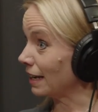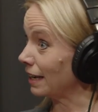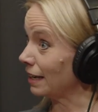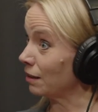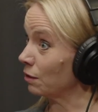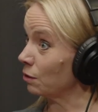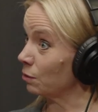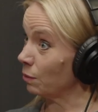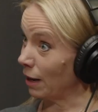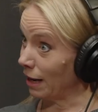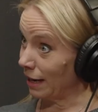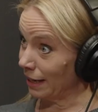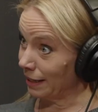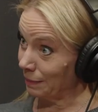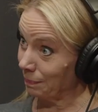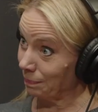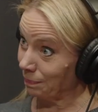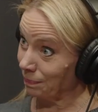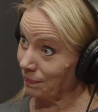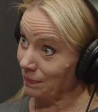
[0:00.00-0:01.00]
AUI,
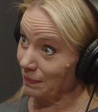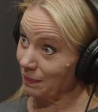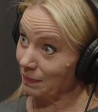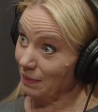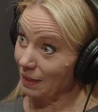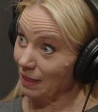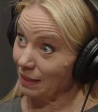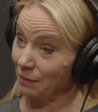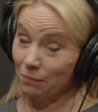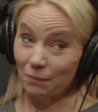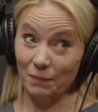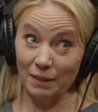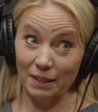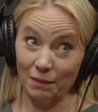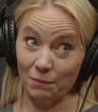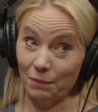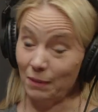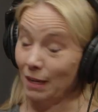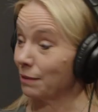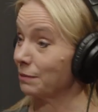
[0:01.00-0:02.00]

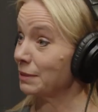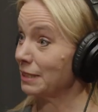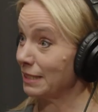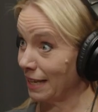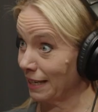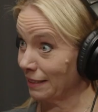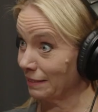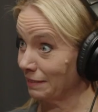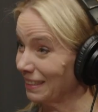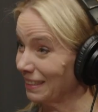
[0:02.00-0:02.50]
again, when I was 10.